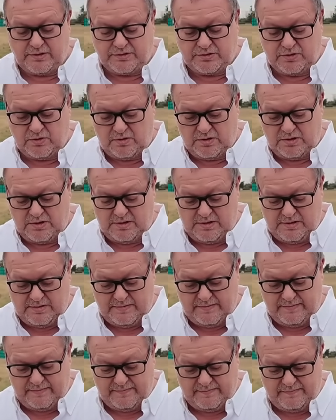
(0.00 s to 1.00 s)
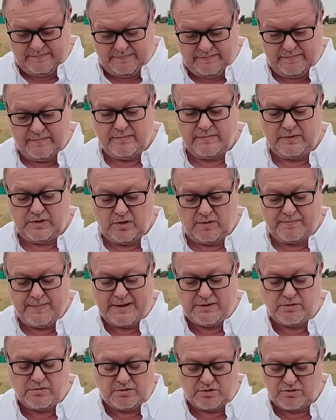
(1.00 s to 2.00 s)
I'll just do it on the, you got
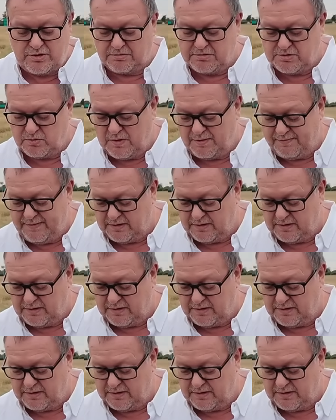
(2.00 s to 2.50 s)
manual controls as well,